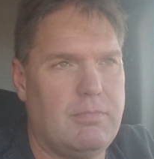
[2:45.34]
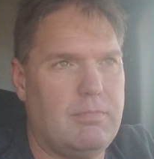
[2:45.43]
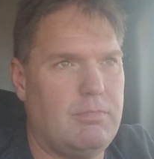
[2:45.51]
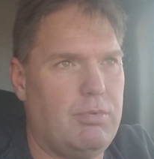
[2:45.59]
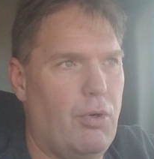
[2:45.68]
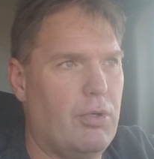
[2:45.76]

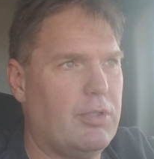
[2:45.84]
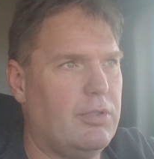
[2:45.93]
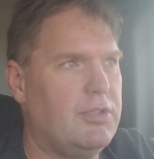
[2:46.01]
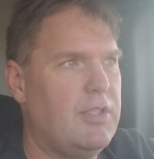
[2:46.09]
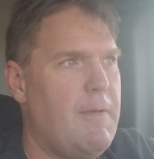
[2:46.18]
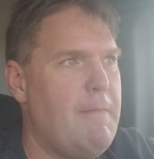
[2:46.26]

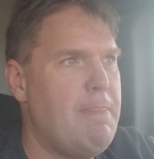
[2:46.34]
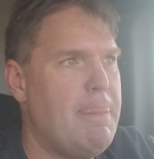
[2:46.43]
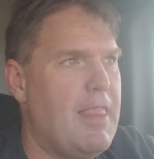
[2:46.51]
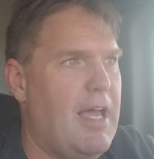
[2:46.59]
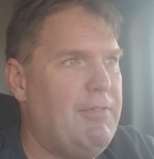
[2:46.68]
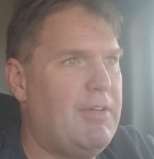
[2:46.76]
brokers.
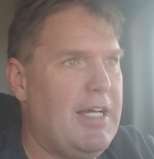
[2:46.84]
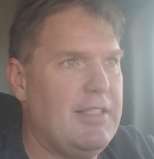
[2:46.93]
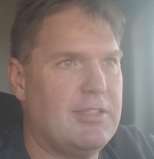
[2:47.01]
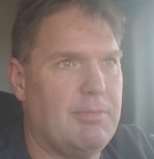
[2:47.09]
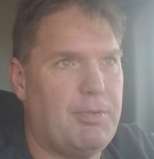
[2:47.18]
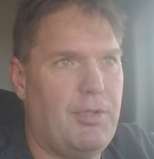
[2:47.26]
I've gotten
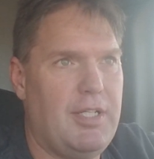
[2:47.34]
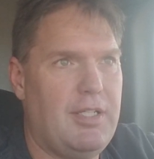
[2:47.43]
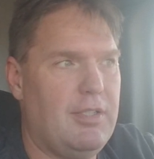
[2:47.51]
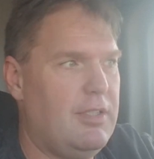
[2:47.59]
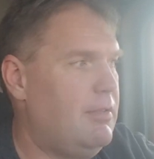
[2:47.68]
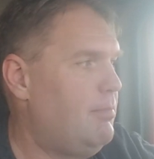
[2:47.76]
some pretty
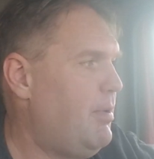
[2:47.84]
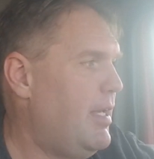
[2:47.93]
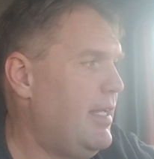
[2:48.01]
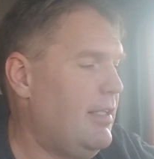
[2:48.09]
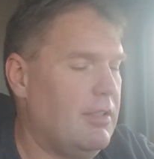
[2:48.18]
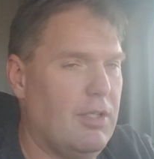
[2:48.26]
good
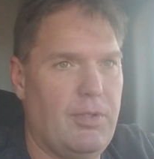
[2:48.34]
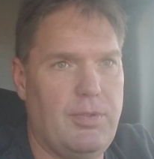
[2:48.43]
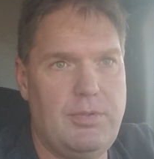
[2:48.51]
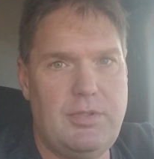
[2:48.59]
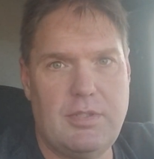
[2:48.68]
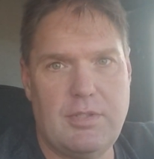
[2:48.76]
paying
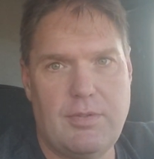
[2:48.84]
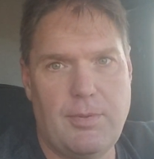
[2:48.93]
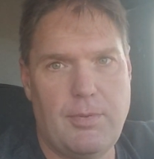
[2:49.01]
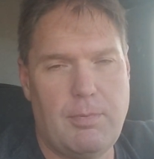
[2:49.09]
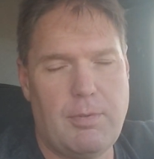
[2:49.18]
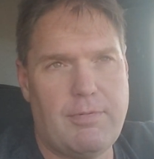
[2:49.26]
loads
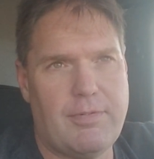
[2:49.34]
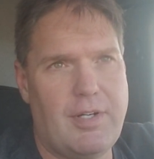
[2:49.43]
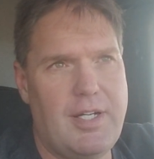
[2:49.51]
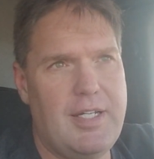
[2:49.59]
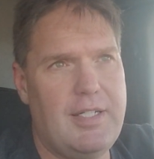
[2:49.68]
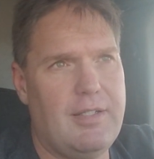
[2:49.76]
through Uber
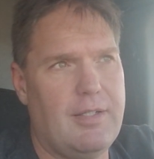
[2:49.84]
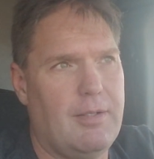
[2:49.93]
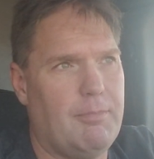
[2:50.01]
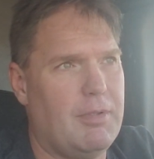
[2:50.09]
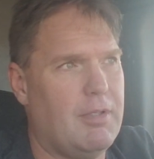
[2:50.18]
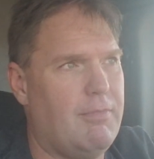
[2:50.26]
Freight.
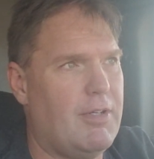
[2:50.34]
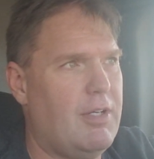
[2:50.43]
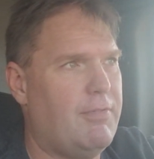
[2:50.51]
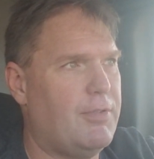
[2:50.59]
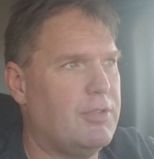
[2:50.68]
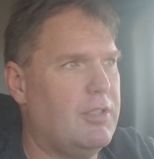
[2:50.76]
The very
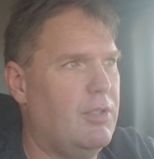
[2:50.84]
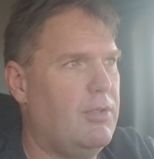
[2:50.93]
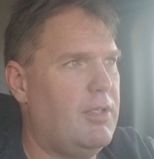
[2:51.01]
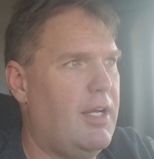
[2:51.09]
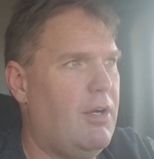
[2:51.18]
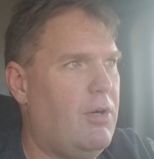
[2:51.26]
first
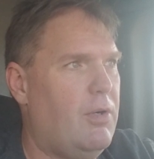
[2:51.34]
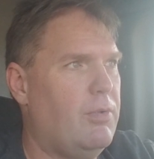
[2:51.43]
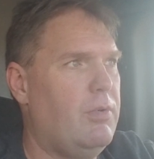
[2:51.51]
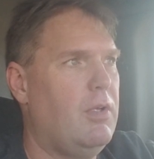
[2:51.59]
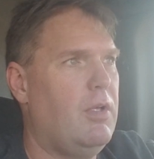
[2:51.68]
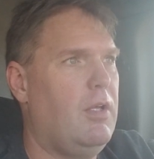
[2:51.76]
load I hauled
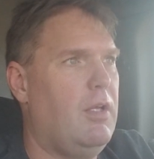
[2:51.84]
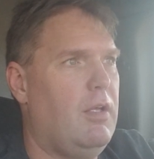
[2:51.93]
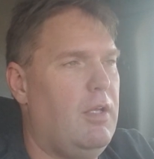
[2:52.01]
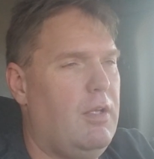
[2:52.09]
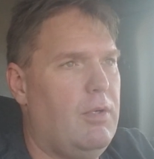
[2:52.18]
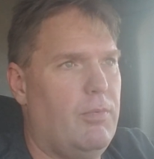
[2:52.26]

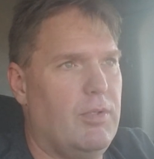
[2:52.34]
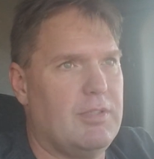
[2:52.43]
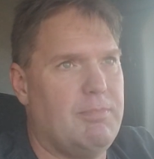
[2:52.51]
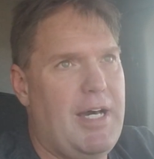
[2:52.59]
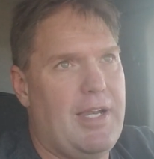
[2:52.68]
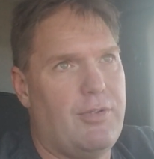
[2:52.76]
was
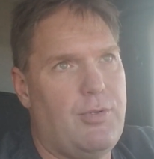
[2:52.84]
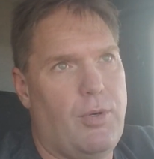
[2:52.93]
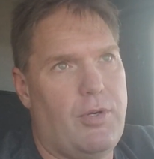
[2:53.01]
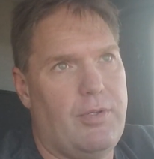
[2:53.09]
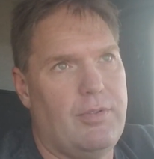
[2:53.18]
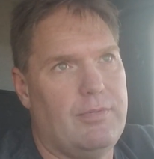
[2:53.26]
about it
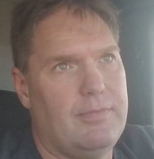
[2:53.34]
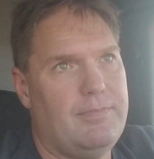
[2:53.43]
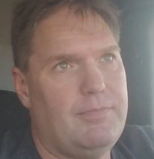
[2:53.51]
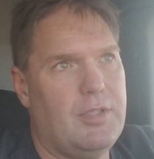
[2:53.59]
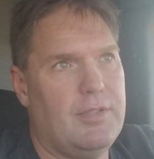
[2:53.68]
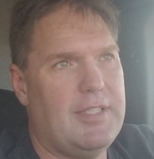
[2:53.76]

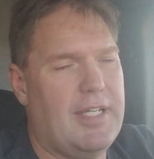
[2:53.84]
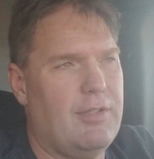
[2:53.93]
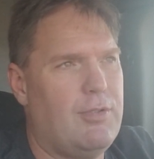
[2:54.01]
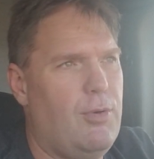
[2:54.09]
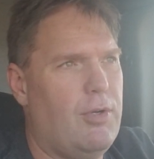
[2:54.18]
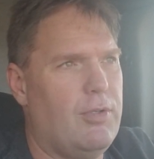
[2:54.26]
was like a
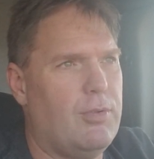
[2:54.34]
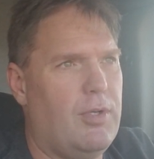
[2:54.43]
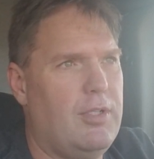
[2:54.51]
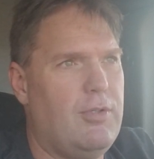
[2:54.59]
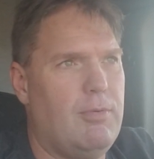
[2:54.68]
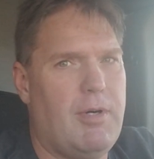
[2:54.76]

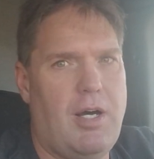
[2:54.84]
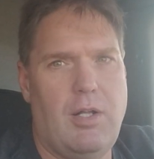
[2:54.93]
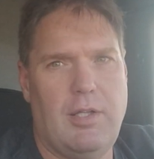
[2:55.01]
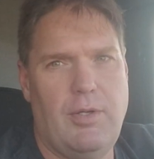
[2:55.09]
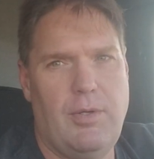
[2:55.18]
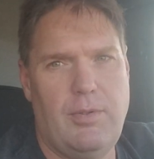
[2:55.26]
222
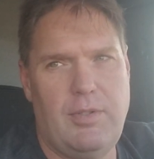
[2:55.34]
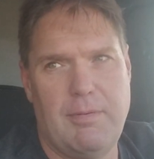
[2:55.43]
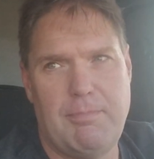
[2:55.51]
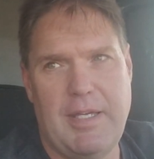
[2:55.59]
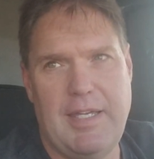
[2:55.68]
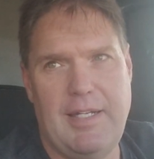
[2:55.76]
mile load, and
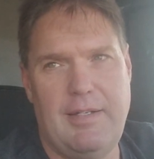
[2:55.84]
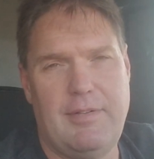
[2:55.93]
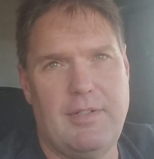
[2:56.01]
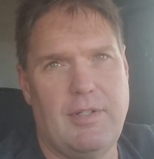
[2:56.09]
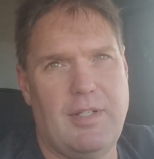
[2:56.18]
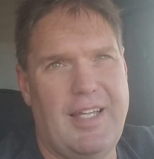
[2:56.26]
it paid
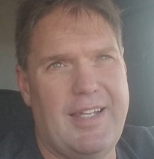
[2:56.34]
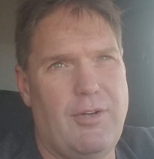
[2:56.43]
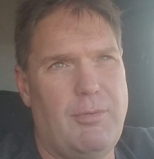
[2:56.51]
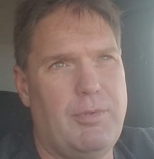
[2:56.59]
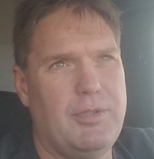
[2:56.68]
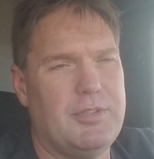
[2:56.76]

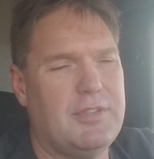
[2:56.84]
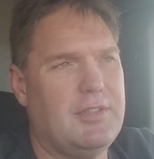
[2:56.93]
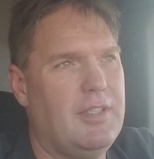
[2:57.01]
almost